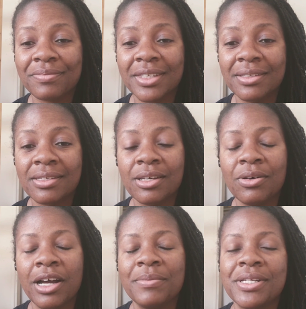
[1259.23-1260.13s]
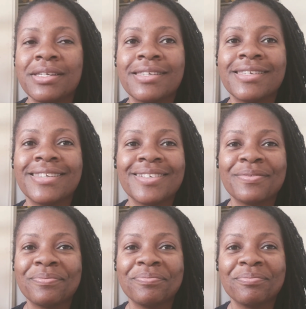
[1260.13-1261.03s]
So I'm just
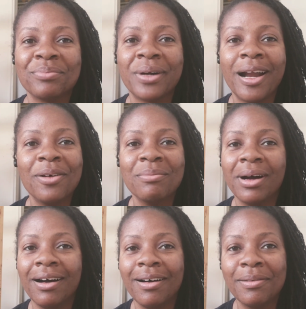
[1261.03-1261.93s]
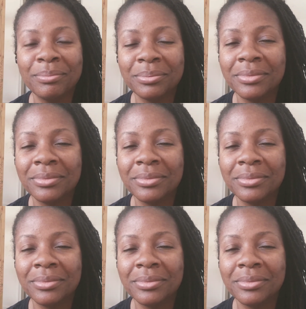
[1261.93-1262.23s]
proud mom.